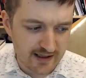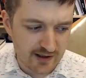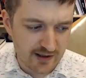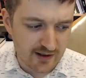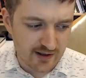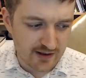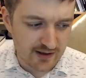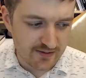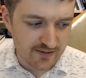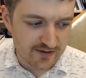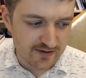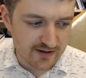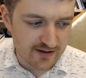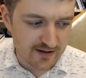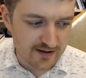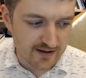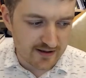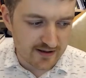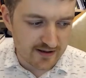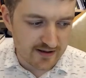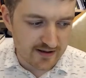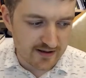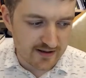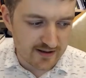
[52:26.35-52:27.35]

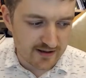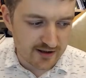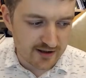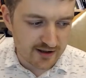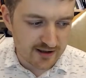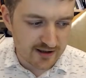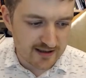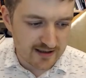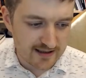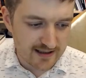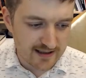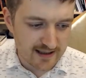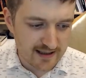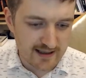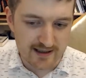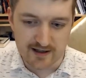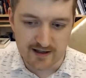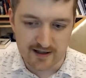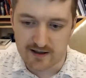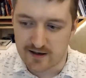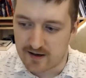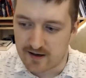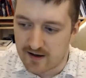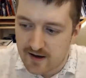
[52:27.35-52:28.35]
the just like
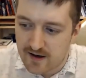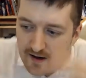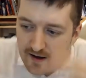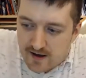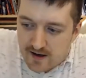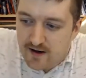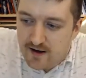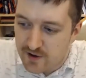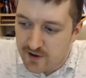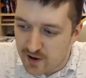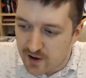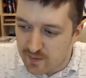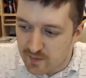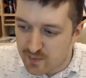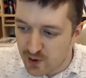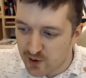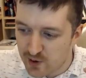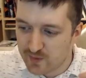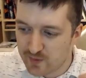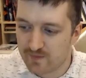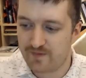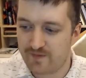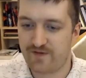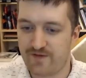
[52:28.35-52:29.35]
the
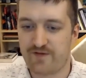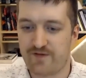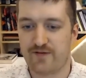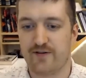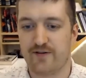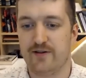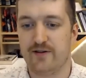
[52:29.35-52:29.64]
boomf,